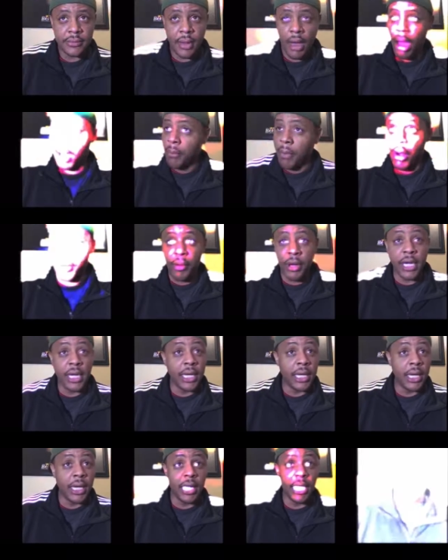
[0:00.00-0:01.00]
I'm
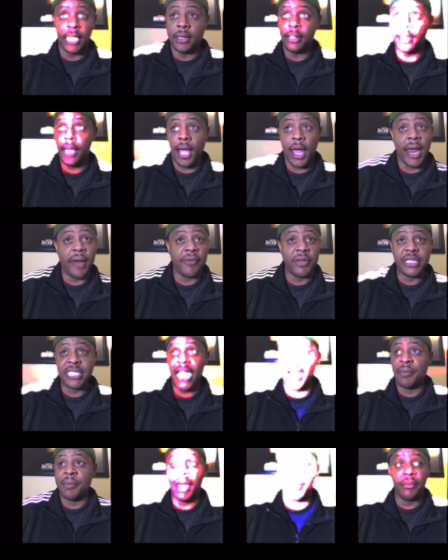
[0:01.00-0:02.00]
already in. Every
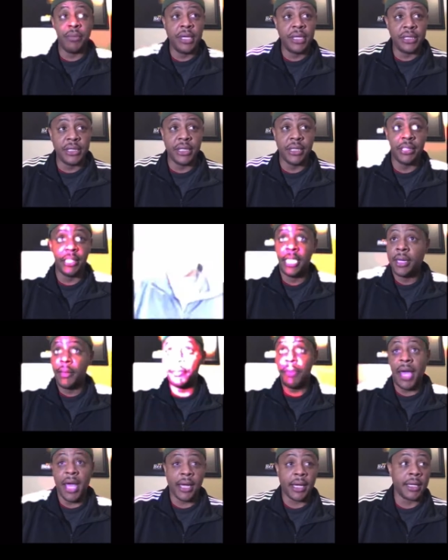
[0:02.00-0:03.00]
time I mention
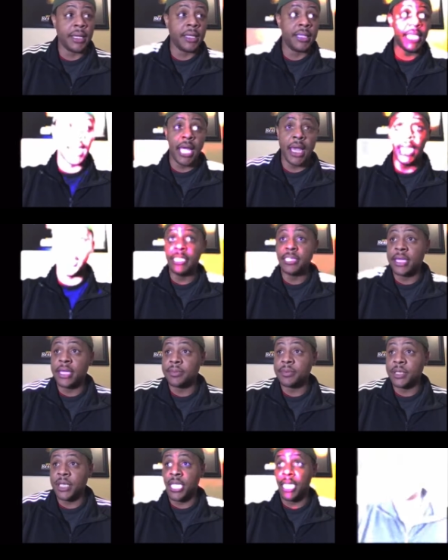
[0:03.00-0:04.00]
back in the day,
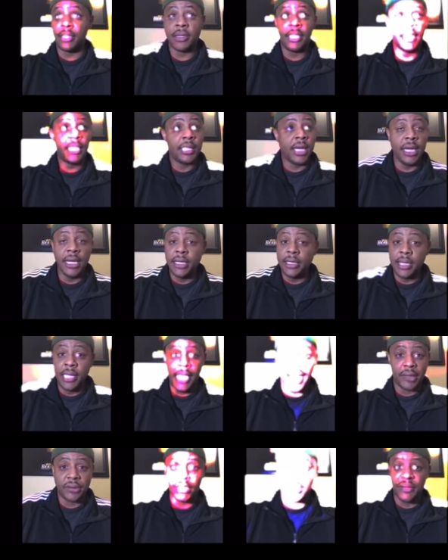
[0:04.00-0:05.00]
Dipset,
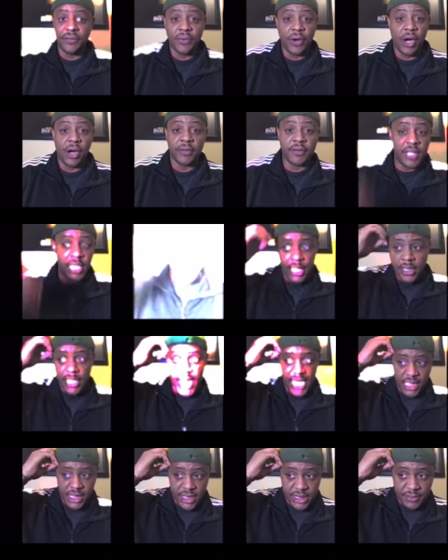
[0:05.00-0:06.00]
anything I was involved in,
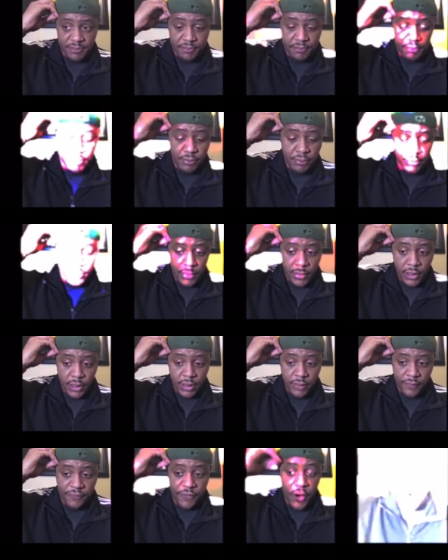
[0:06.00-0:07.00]
they just
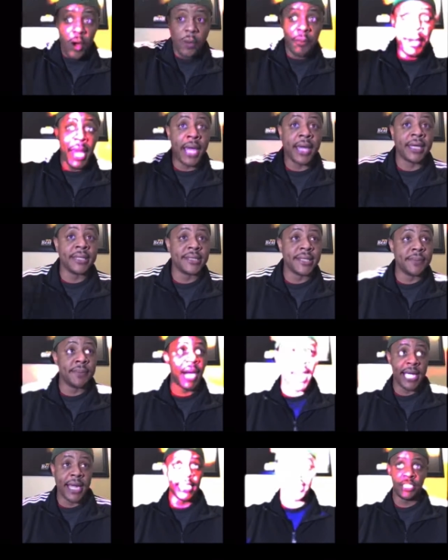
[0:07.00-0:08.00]
fall back into
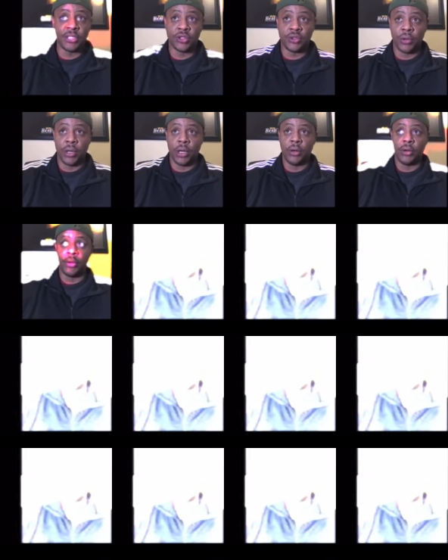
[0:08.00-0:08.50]
mind control.